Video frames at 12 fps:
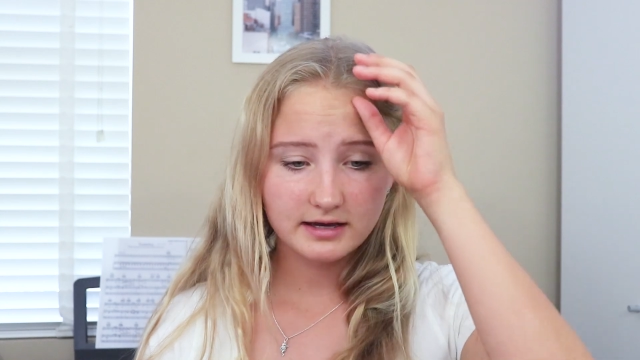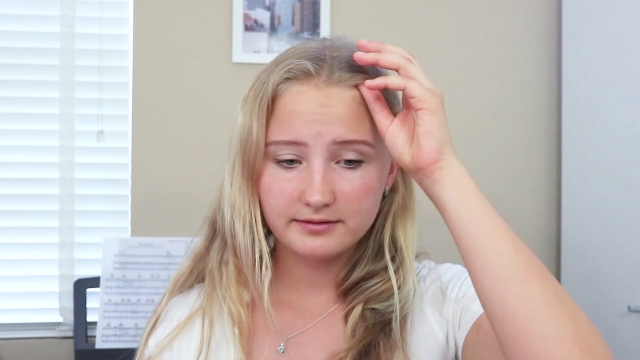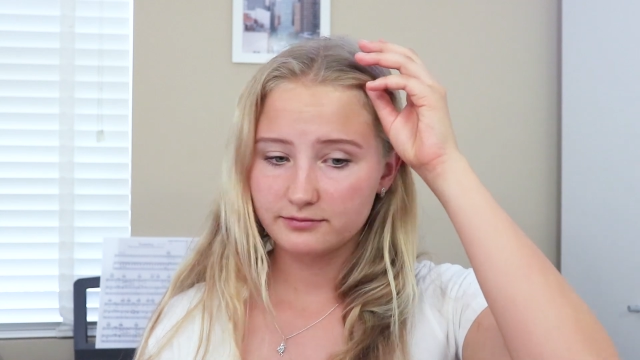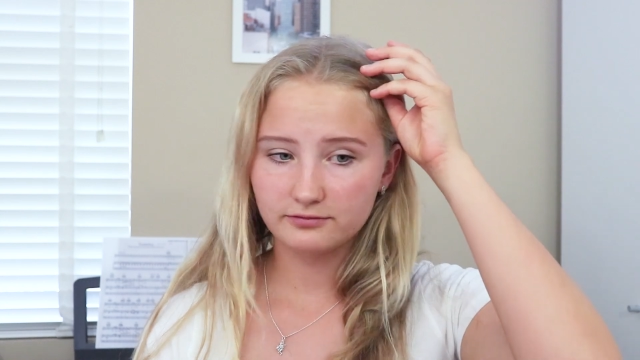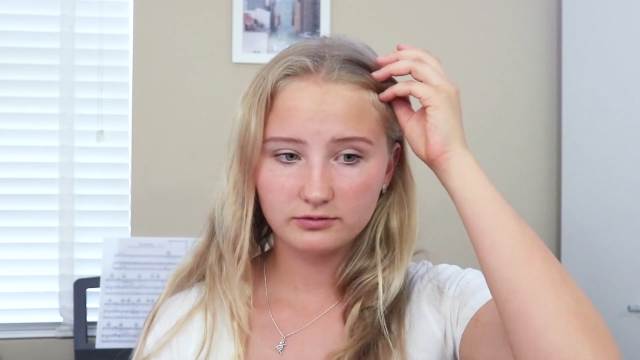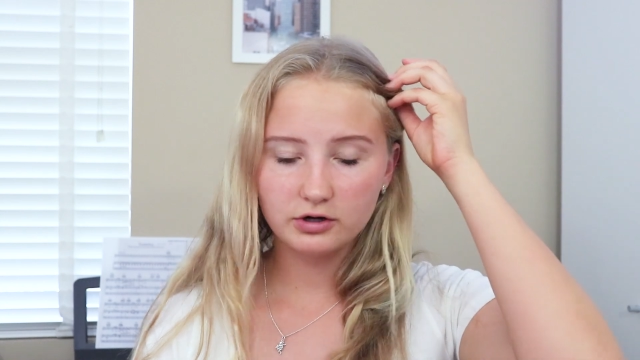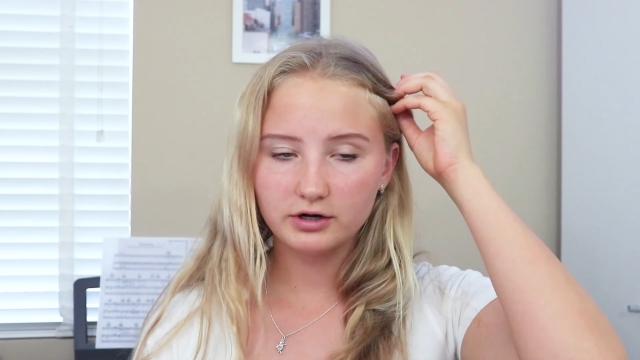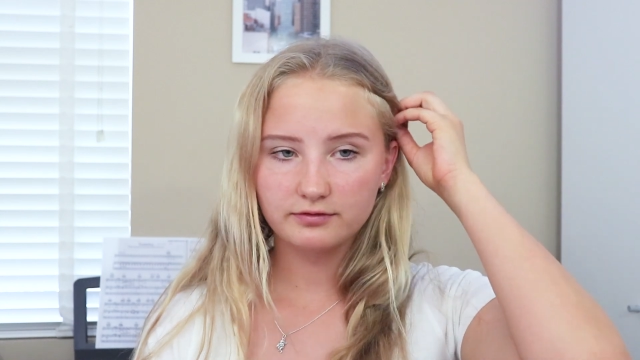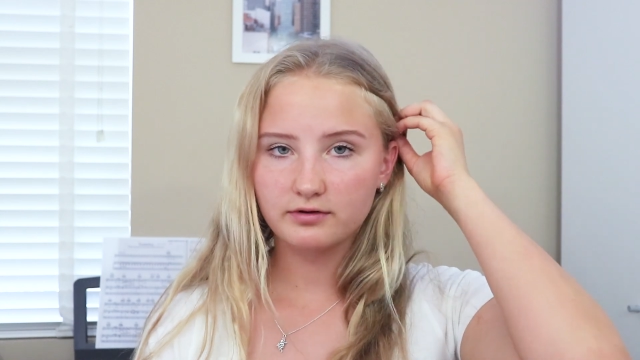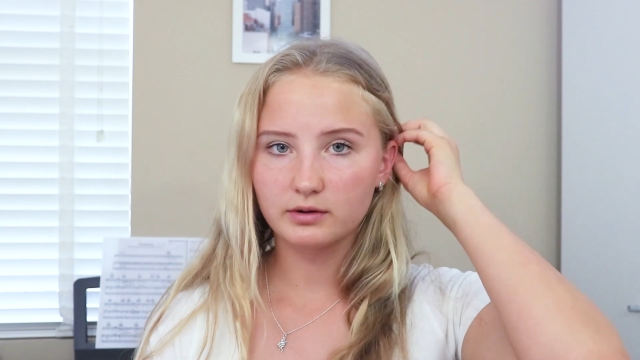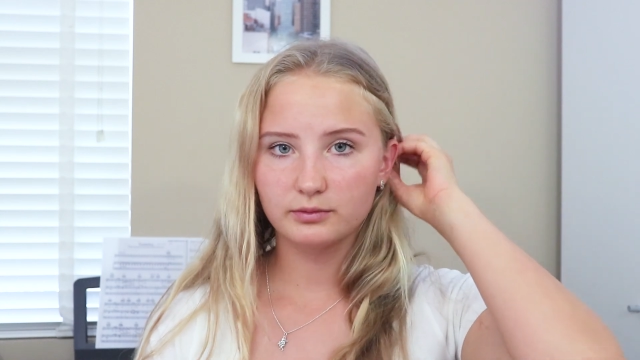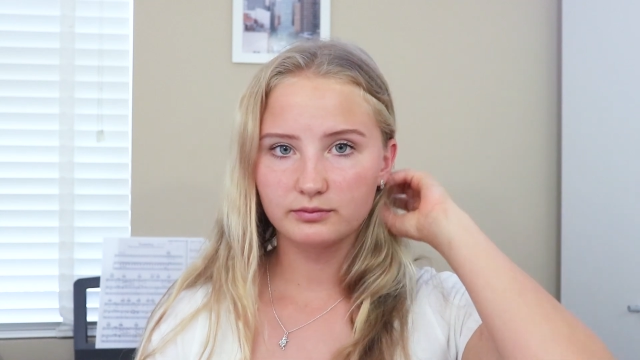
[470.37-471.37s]
I'm good at
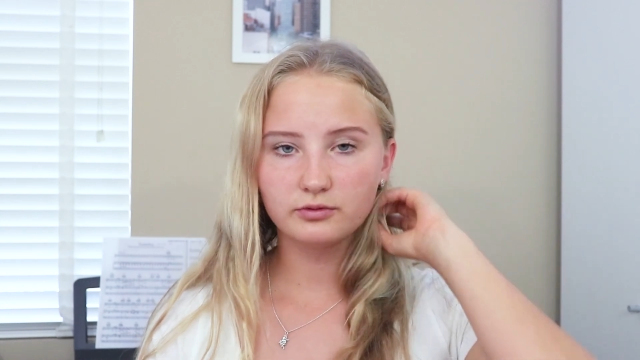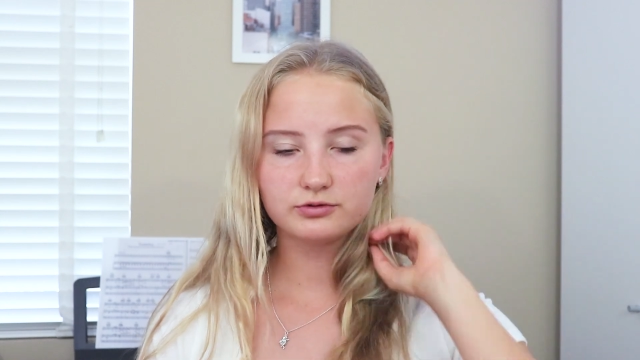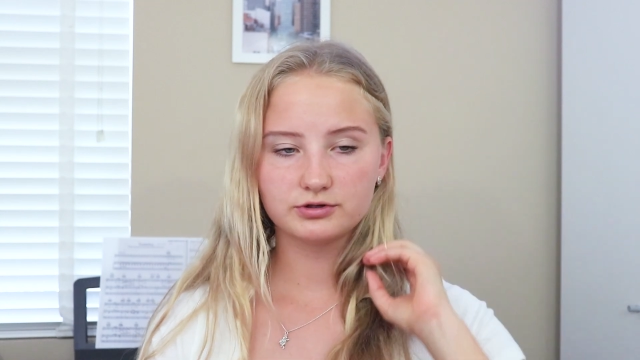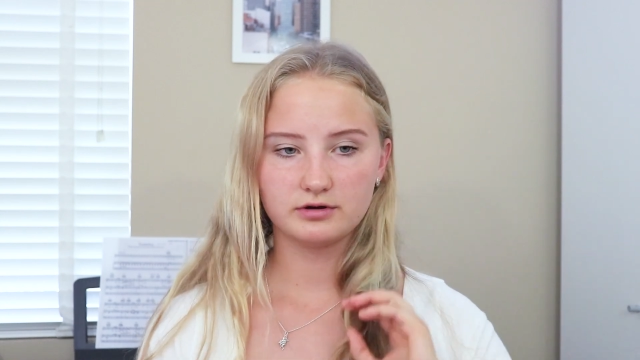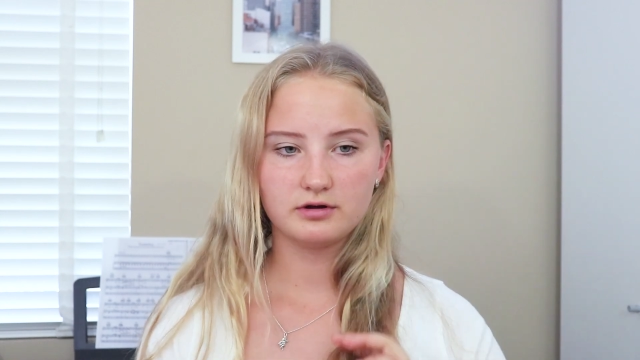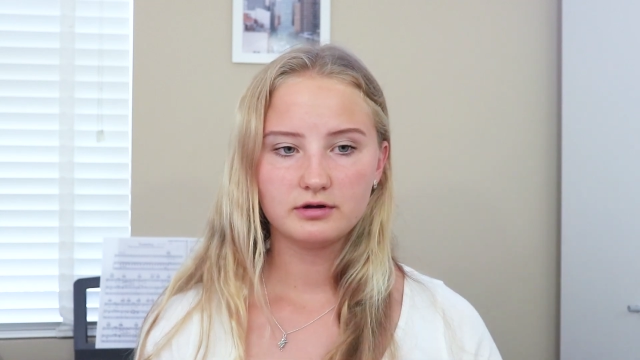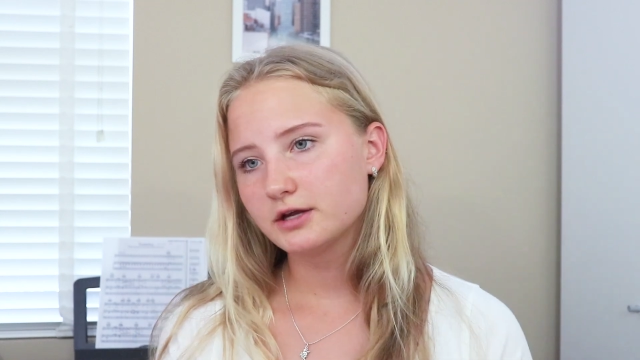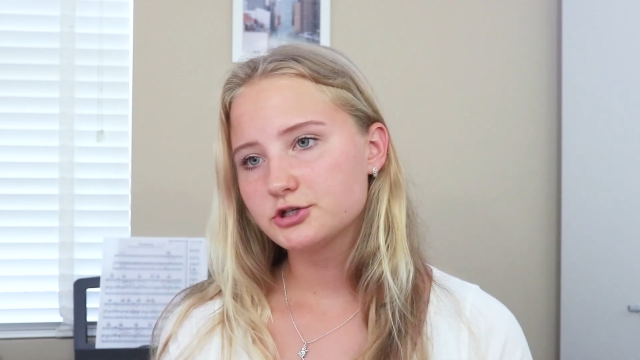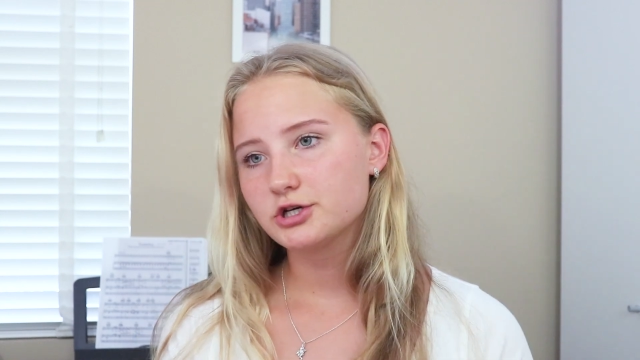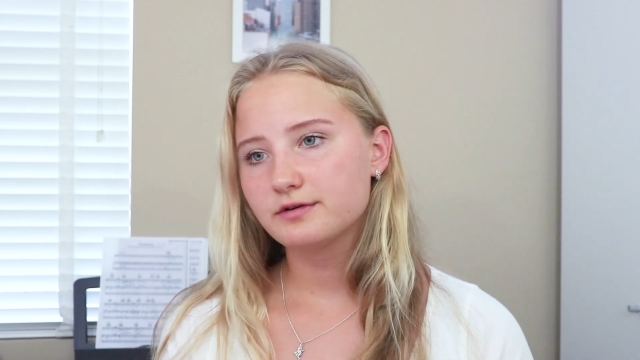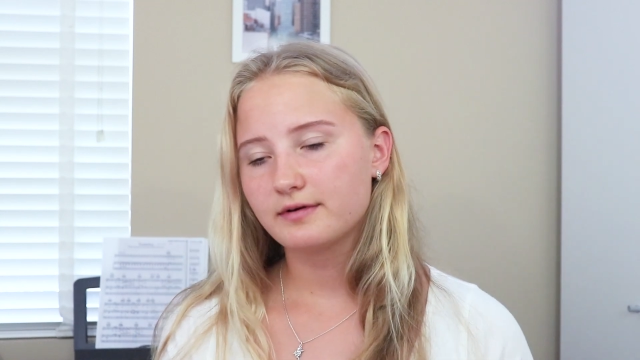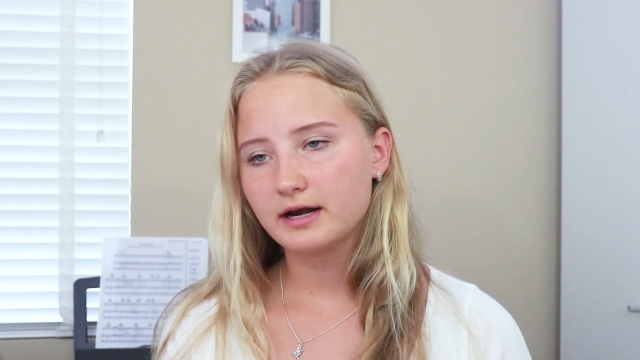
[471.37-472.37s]
following rules and all. Then
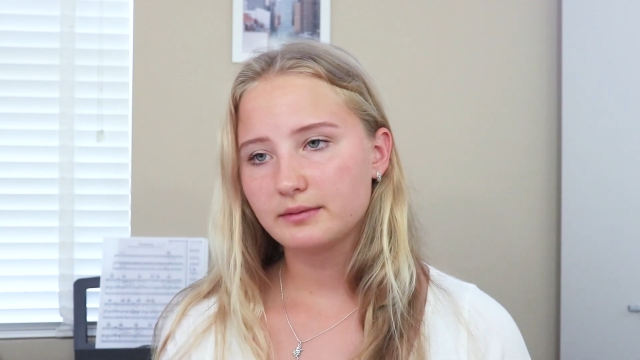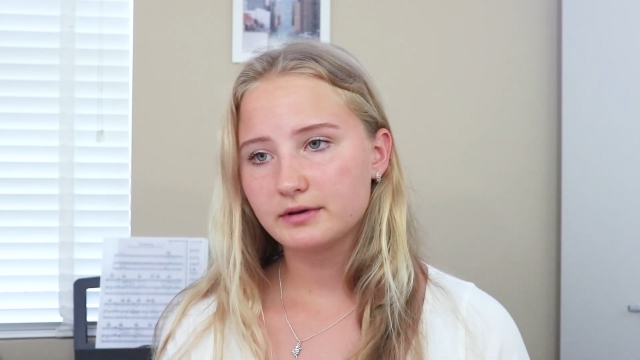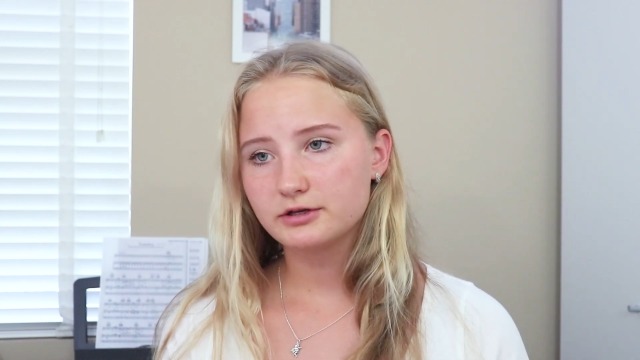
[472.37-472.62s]
she invited